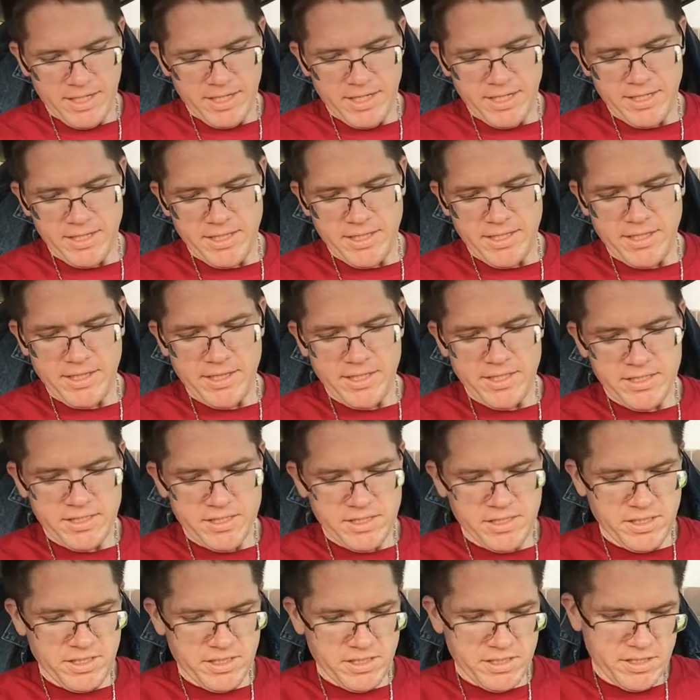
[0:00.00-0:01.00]
And then this
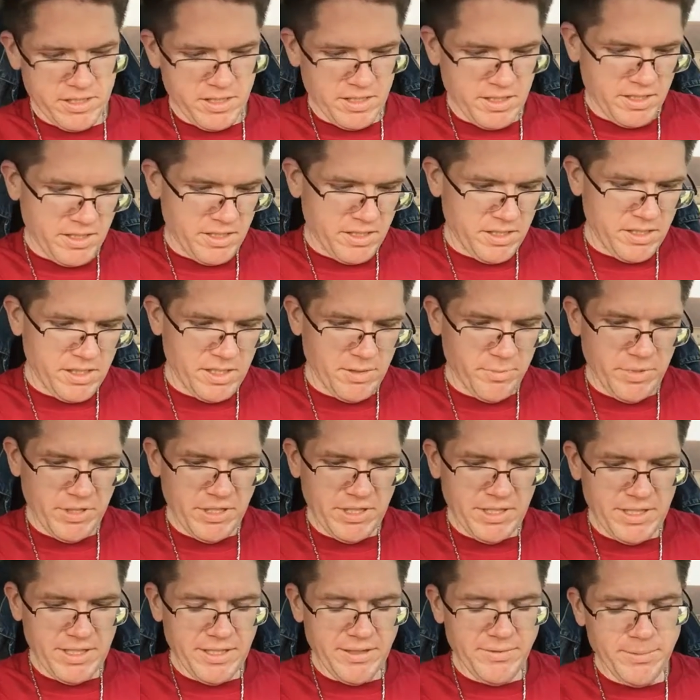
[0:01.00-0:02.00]
is just the
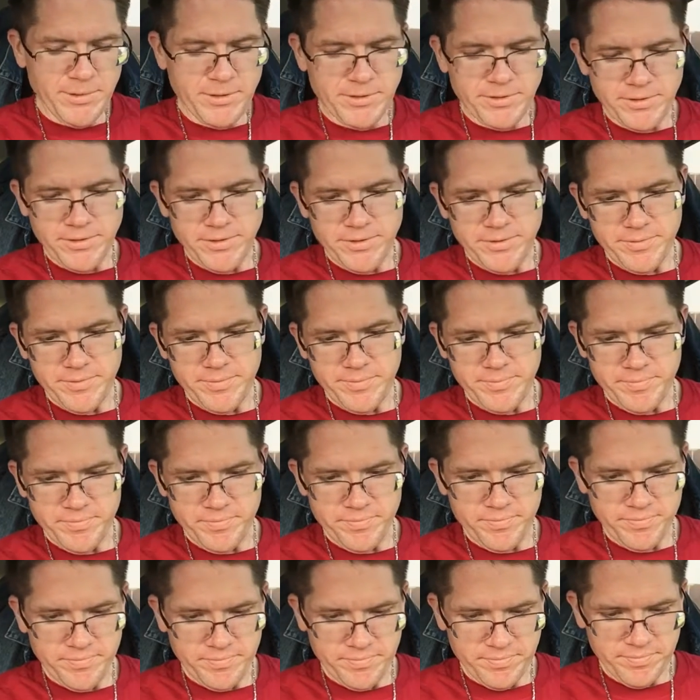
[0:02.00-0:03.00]
shipping label,
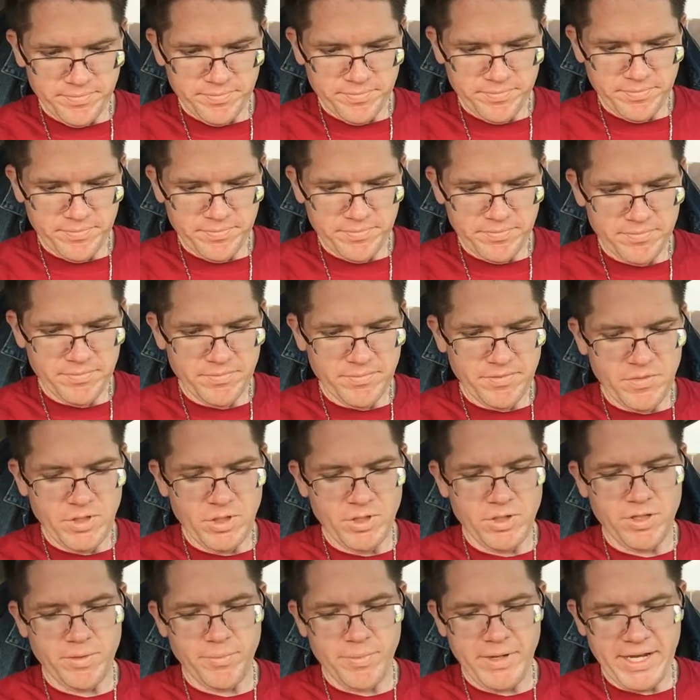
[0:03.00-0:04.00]

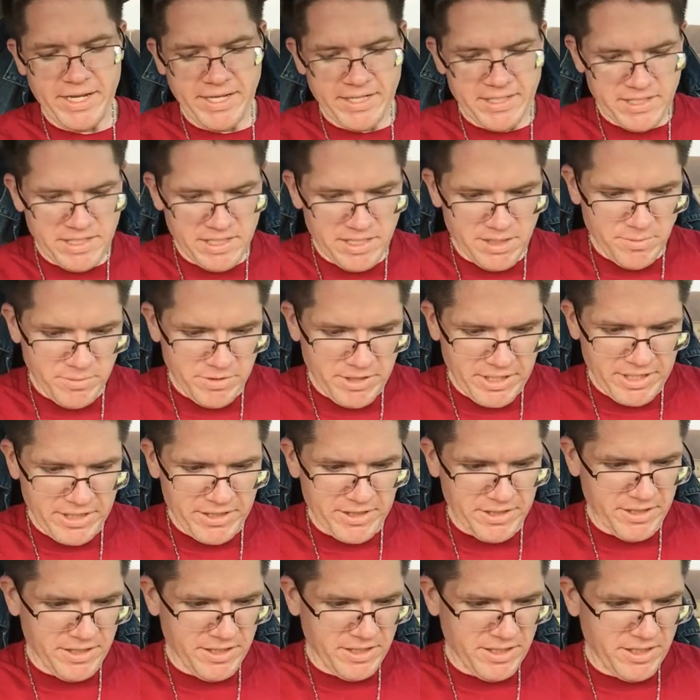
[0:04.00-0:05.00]
or the packing slip
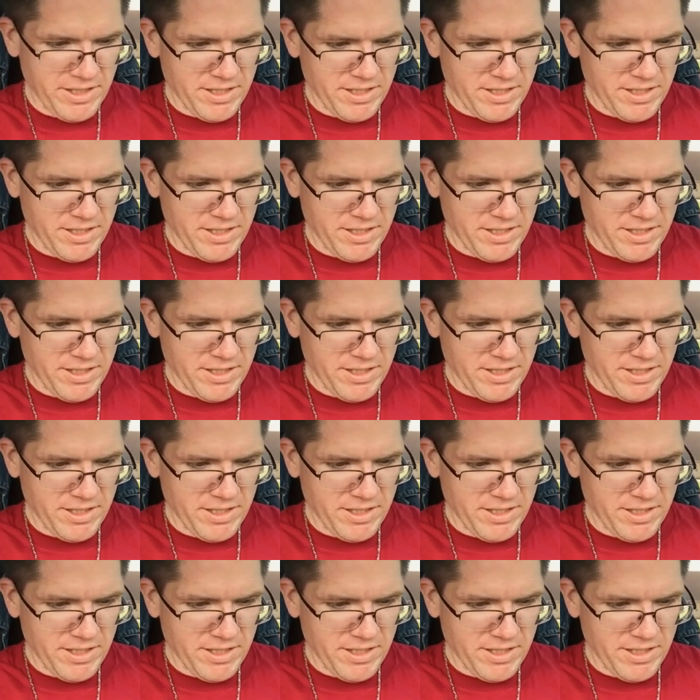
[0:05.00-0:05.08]
rather.